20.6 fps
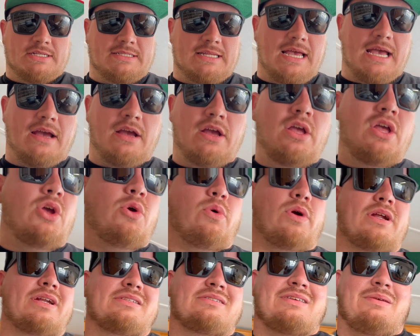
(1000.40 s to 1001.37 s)
that. We're
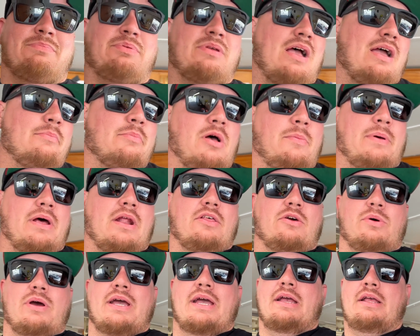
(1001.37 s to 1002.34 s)
gonna zip time up out of
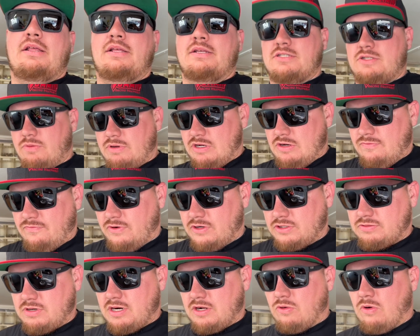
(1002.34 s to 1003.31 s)
the way so we can do first
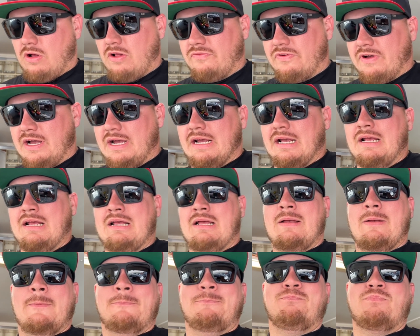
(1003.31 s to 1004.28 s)
round of qualifying,
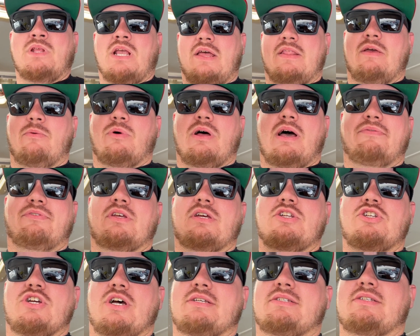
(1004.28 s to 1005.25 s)
and then we'll have to
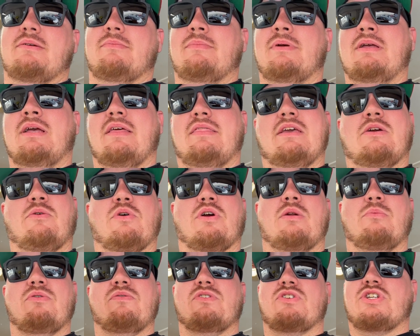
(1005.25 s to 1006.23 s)
adjust them. I think we're gonna
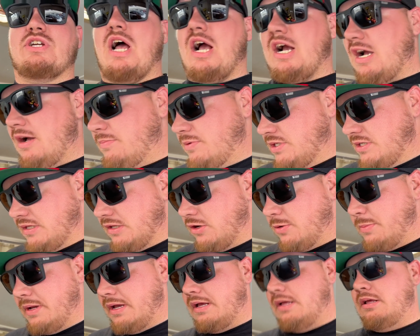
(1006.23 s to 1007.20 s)
move the shock up just a little
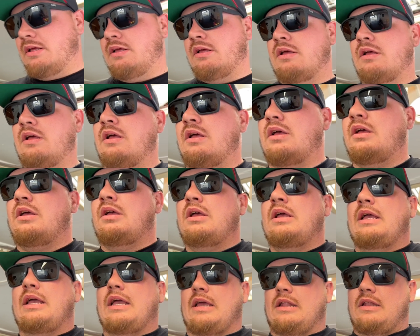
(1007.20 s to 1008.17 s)
bit
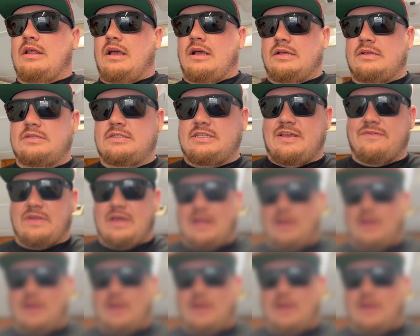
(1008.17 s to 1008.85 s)
and see if that